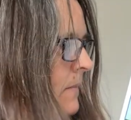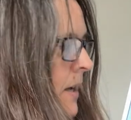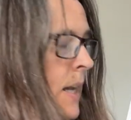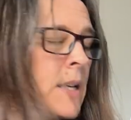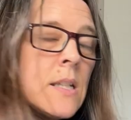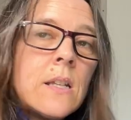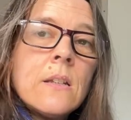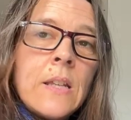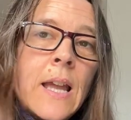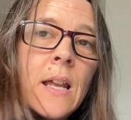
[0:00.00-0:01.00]
and
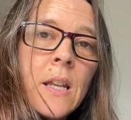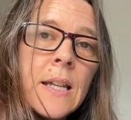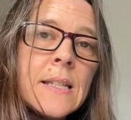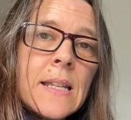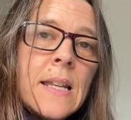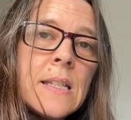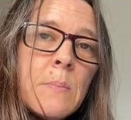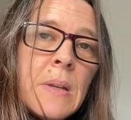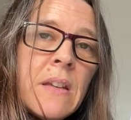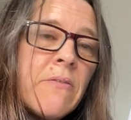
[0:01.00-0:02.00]
yeah, like I said, it's a
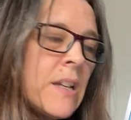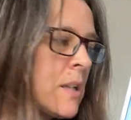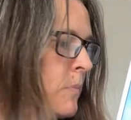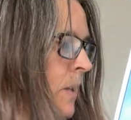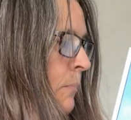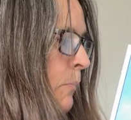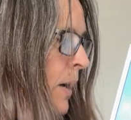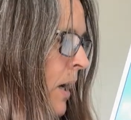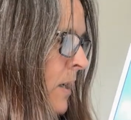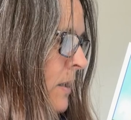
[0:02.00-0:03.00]
big investment,
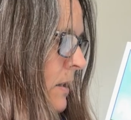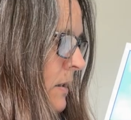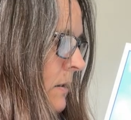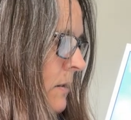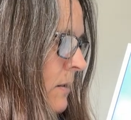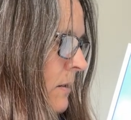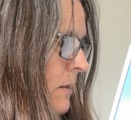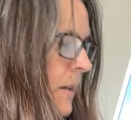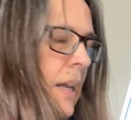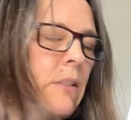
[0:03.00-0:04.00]
but
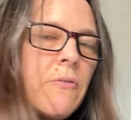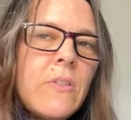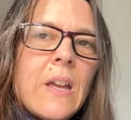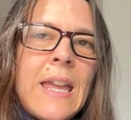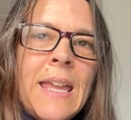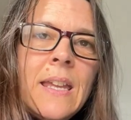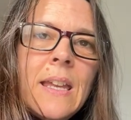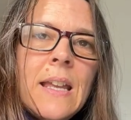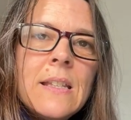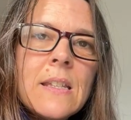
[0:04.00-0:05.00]
if the ink
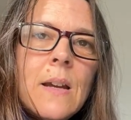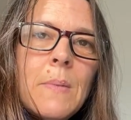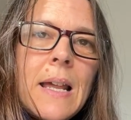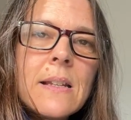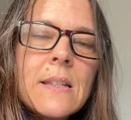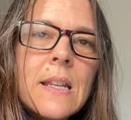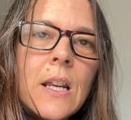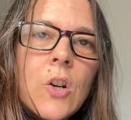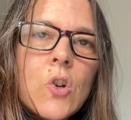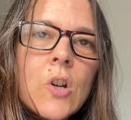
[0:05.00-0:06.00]
ends up
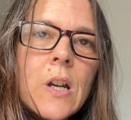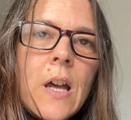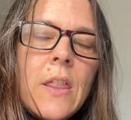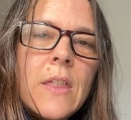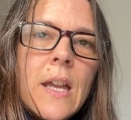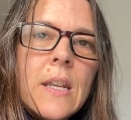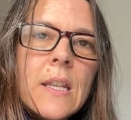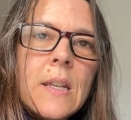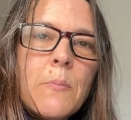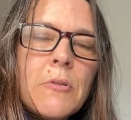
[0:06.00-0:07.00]
lasting longer than
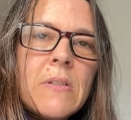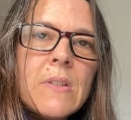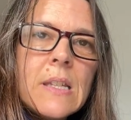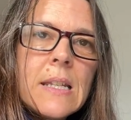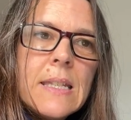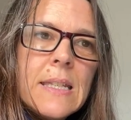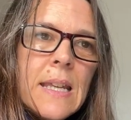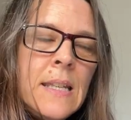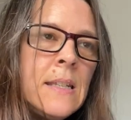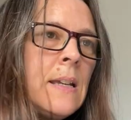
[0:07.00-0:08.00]
it previously
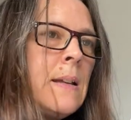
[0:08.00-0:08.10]
did,